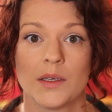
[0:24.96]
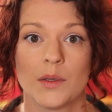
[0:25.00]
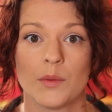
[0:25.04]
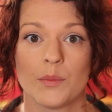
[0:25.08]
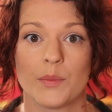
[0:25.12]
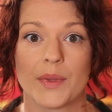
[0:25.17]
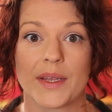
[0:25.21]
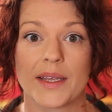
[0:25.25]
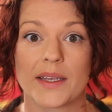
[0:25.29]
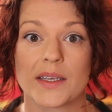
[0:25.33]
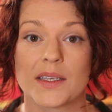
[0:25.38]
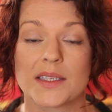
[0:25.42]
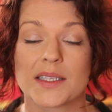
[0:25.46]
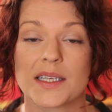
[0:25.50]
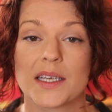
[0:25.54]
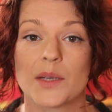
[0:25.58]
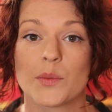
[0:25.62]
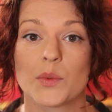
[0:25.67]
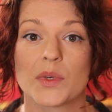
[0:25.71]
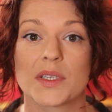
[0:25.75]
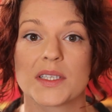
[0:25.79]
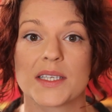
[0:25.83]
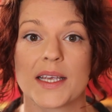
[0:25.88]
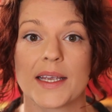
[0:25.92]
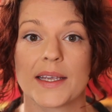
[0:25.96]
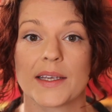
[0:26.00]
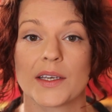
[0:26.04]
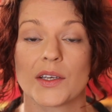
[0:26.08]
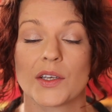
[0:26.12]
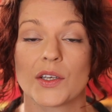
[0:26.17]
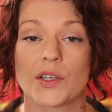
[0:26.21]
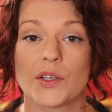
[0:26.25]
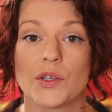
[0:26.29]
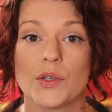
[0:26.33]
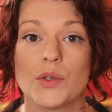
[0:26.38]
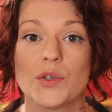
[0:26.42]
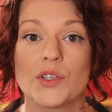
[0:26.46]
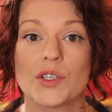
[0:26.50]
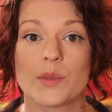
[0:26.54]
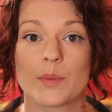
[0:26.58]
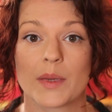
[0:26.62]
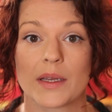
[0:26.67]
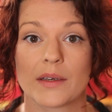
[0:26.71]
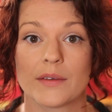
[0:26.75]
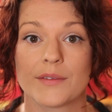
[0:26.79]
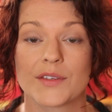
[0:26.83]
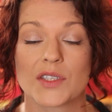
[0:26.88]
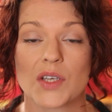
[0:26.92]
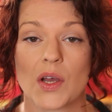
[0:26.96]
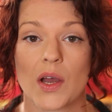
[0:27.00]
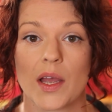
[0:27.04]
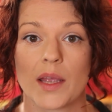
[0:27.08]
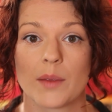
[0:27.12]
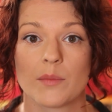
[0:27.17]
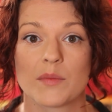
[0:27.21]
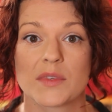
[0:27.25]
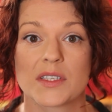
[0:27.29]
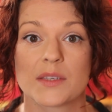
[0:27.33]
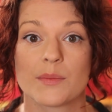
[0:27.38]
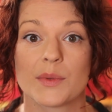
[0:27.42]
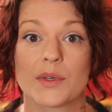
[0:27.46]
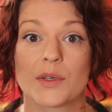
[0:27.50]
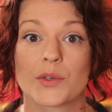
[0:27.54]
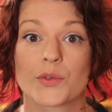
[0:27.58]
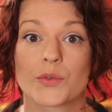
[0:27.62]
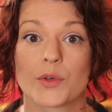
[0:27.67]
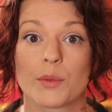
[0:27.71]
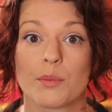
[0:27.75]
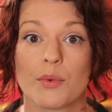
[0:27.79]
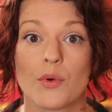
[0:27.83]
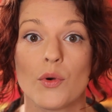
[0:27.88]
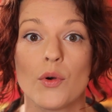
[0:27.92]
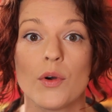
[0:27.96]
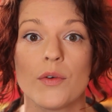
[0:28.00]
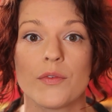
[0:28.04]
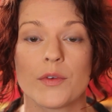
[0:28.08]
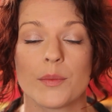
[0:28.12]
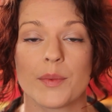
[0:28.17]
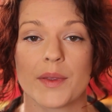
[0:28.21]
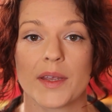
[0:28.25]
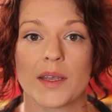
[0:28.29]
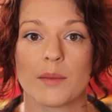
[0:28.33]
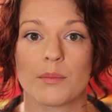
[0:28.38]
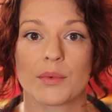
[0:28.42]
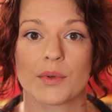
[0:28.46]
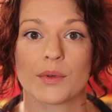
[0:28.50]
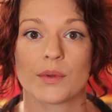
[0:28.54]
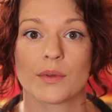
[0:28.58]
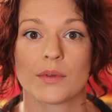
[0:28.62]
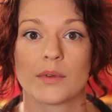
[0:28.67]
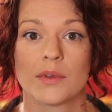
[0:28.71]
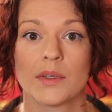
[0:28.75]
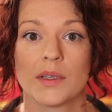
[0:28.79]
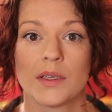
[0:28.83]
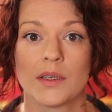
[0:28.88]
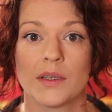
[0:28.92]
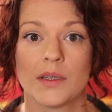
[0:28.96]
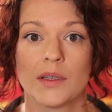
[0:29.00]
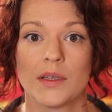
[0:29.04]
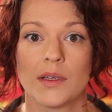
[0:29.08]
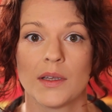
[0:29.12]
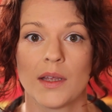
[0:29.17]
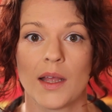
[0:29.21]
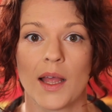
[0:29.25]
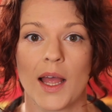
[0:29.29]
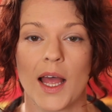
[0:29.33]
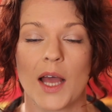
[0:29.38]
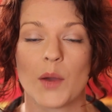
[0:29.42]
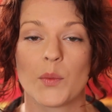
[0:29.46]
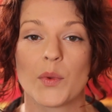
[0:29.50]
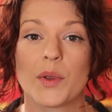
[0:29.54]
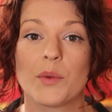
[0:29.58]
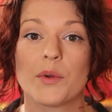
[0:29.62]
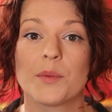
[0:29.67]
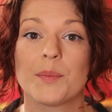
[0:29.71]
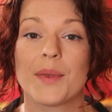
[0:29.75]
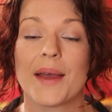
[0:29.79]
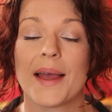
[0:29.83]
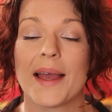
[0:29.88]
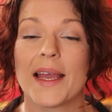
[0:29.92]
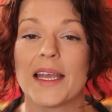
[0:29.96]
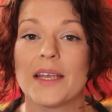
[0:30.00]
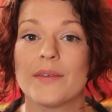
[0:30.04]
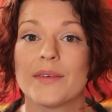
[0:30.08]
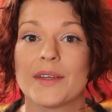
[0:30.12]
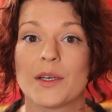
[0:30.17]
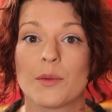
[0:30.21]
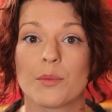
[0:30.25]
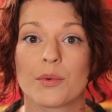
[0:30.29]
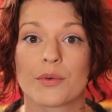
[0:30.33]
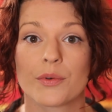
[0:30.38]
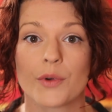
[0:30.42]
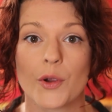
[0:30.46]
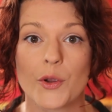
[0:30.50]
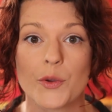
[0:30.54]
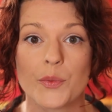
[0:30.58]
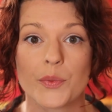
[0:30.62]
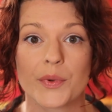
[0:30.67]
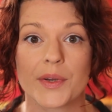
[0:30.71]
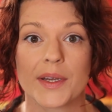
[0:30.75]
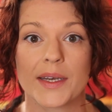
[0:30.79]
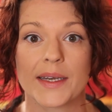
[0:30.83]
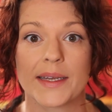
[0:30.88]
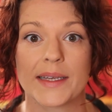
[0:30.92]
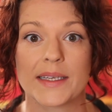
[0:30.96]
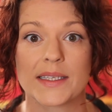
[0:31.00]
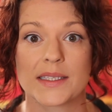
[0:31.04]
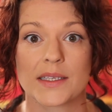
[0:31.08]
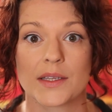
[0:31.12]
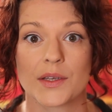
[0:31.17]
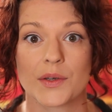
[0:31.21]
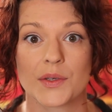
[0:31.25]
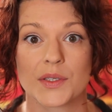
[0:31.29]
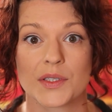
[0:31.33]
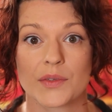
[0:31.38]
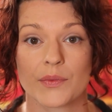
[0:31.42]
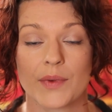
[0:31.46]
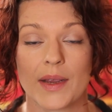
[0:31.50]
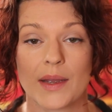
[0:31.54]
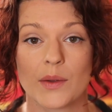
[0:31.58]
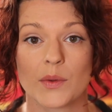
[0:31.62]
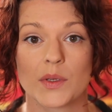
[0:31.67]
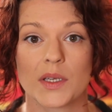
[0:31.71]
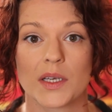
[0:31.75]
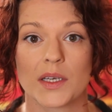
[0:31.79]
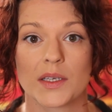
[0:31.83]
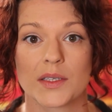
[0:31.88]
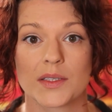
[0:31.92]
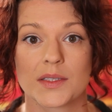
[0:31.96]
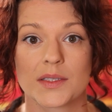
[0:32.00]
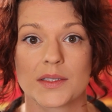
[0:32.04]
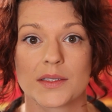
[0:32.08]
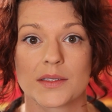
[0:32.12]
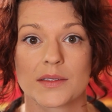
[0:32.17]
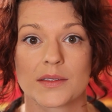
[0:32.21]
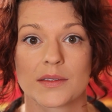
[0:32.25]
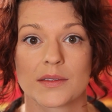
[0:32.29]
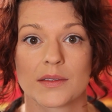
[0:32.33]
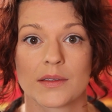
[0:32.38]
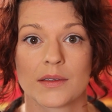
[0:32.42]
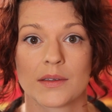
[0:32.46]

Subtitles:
because it would take a huge amount of time to build rapport for people, and we would behave inappropriately to those around us.